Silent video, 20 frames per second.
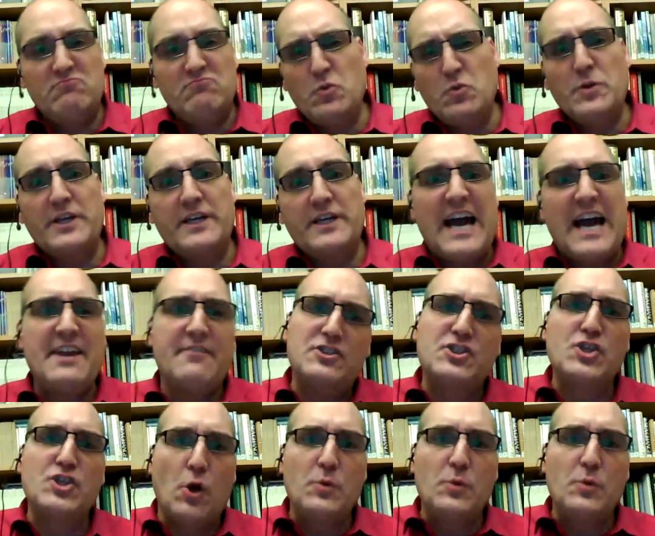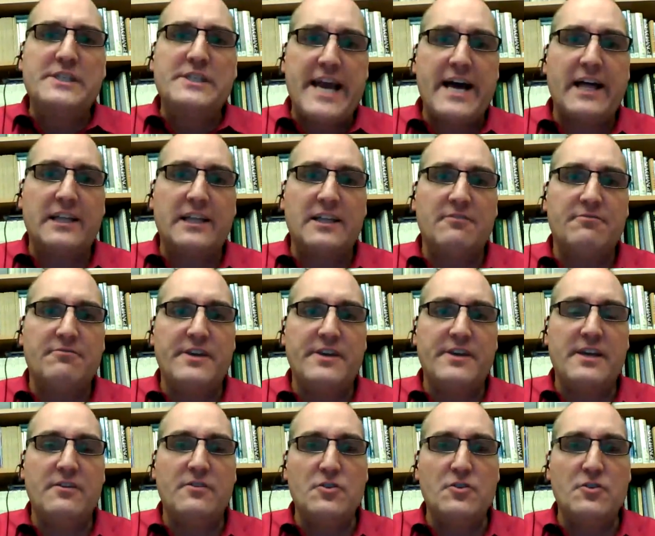doing kind of a show and tell of
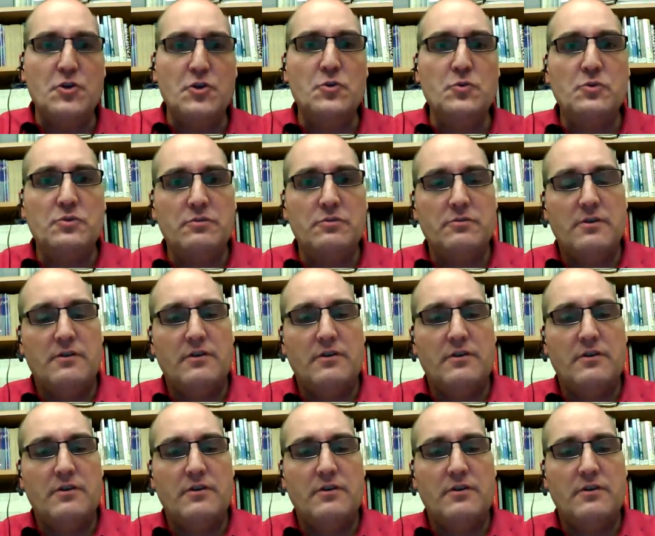the new,